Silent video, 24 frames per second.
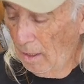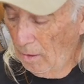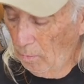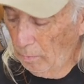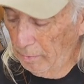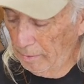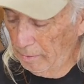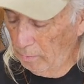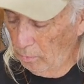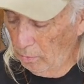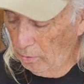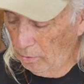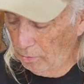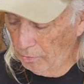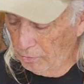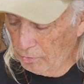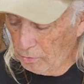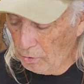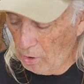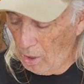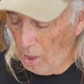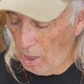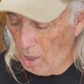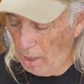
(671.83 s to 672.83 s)
we will
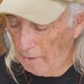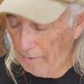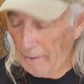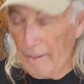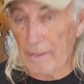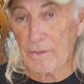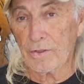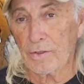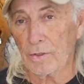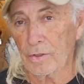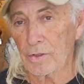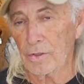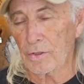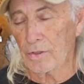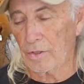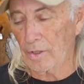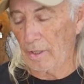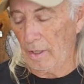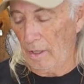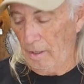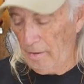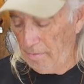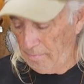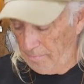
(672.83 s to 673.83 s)
draw next
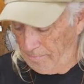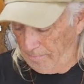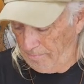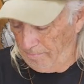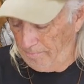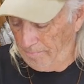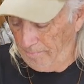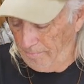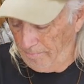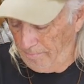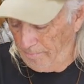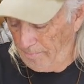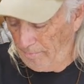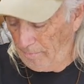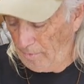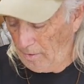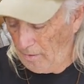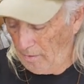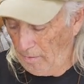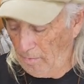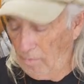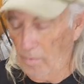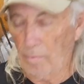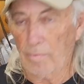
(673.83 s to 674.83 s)
Thursday
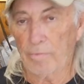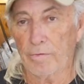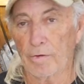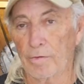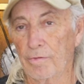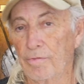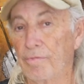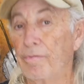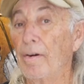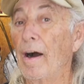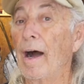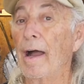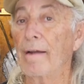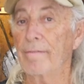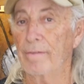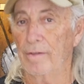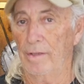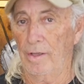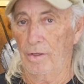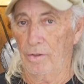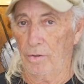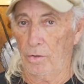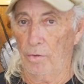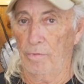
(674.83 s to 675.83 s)
for five of
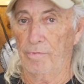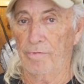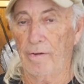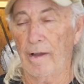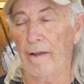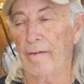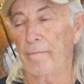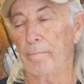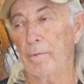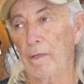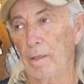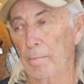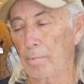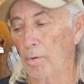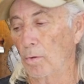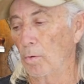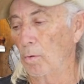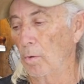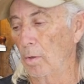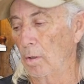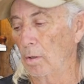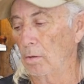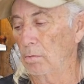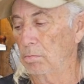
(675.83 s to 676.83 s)
these. So five people
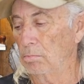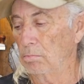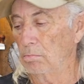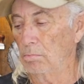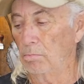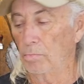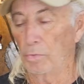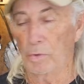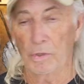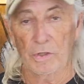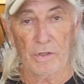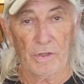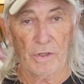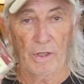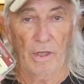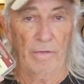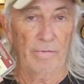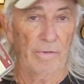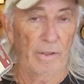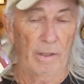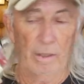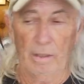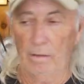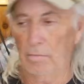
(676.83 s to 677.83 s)
will receive
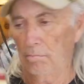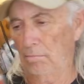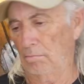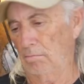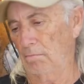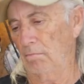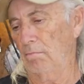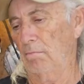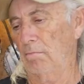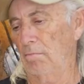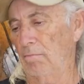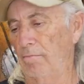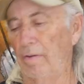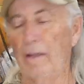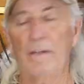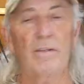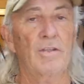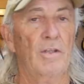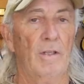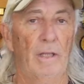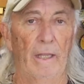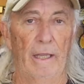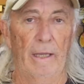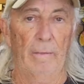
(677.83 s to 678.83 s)
a fence
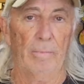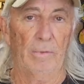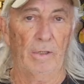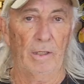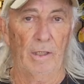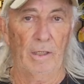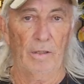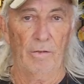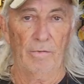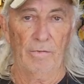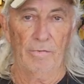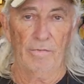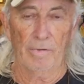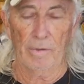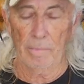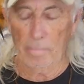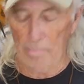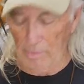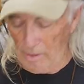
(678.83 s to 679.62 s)
clamp kit from